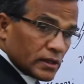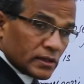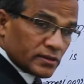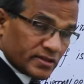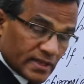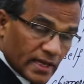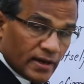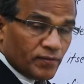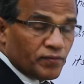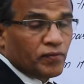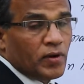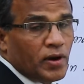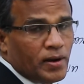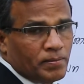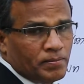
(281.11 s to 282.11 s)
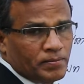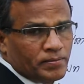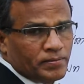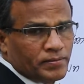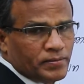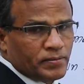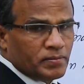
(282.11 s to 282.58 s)
self form
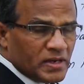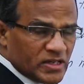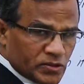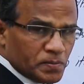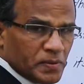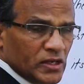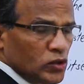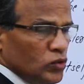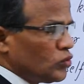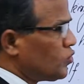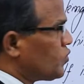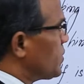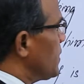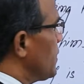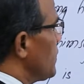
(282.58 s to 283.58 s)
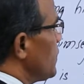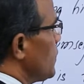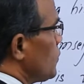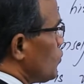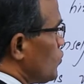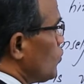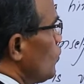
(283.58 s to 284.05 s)
must be used
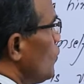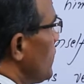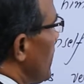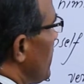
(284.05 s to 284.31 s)
soon